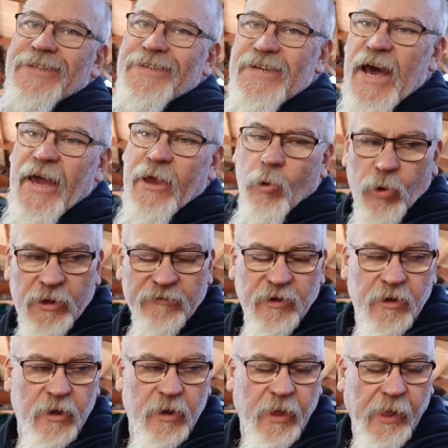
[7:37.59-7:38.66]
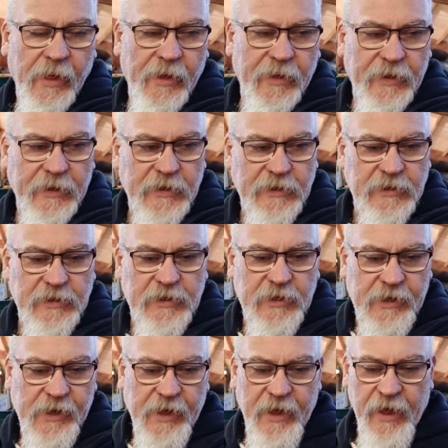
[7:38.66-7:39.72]
day or whatever
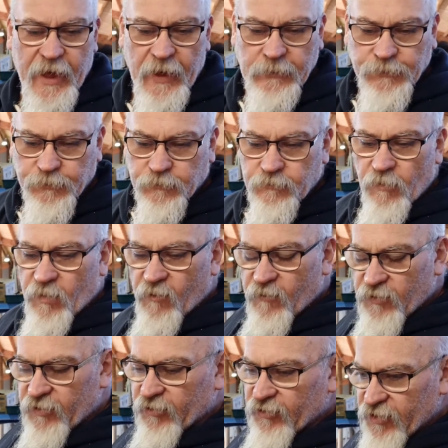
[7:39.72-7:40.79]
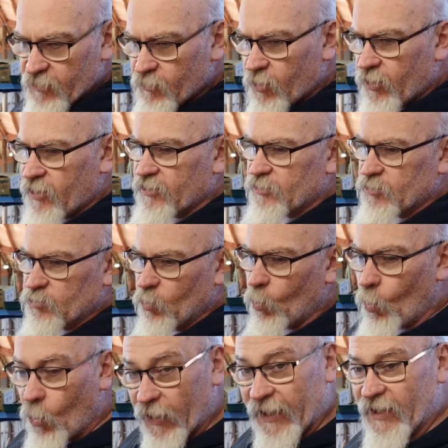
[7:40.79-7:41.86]
for this timber, because
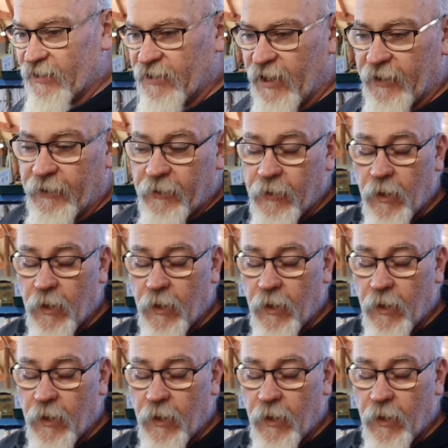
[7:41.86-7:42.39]
we want to get it done.